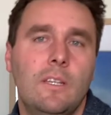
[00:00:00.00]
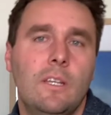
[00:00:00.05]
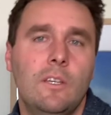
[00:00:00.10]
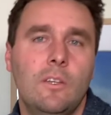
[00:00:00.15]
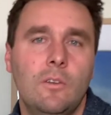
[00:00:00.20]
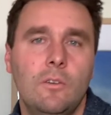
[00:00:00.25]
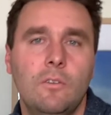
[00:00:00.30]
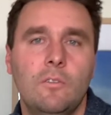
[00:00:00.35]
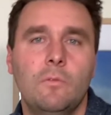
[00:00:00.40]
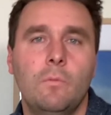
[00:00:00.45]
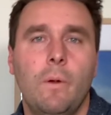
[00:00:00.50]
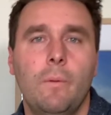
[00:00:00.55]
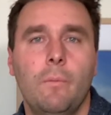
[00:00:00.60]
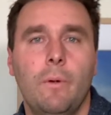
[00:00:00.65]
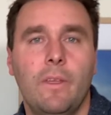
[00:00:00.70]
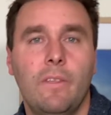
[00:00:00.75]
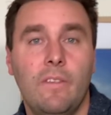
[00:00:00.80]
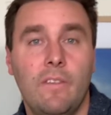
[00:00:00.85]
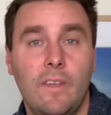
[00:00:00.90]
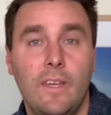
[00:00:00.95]
to use when
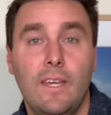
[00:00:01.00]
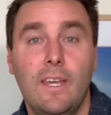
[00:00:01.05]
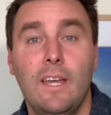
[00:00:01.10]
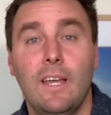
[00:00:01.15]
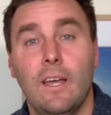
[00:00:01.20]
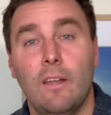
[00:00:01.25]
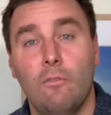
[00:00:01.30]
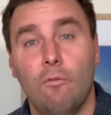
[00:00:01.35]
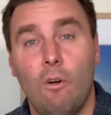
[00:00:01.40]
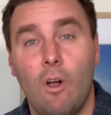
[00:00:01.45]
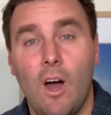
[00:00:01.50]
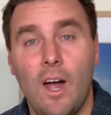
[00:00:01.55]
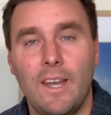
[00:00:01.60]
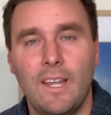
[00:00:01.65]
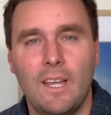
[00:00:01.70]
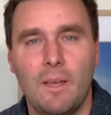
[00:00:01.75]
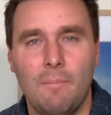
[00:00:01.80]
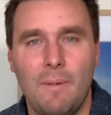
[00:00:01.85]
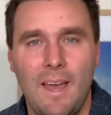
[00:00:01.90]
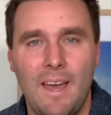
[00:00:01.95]
we're thinking and
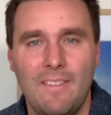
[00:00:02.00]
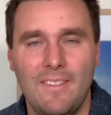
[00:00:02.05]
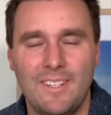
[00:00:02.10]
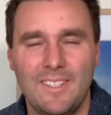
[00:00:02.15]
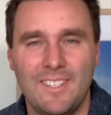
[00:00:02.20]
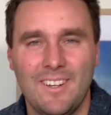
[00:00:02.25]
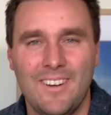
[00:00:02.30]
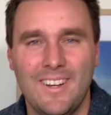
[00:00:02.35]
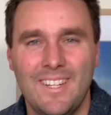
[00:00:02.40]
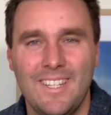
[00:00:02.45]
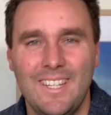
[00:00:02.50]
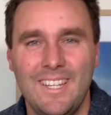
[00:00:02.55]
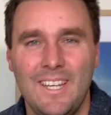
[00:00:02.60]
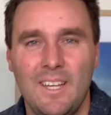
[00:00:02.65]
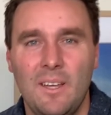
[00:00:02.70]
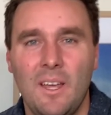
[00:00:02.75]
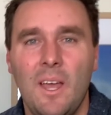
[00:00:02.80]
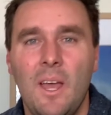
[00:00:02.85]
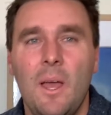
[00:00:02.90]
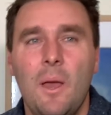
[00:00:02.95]
writing about this
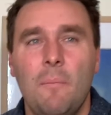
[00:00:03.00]
idea,